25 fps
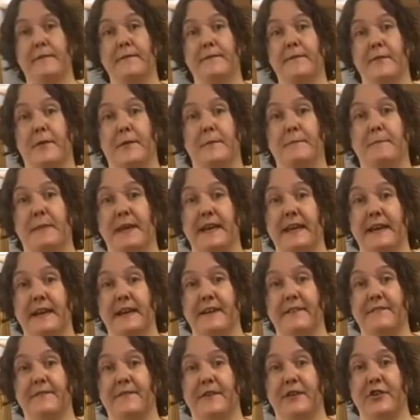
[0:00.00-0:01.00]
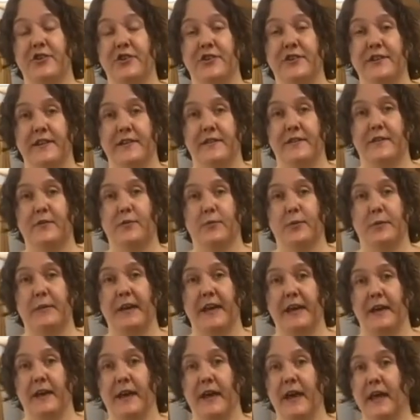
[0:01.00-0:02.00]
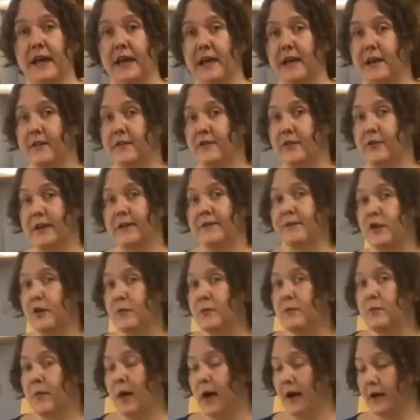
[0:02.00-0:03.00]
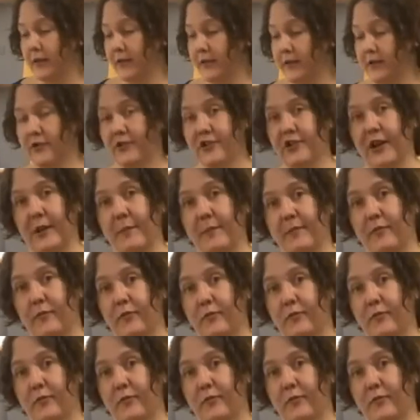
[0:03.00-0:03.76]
for being efficient in swimming. So if you model these shapes with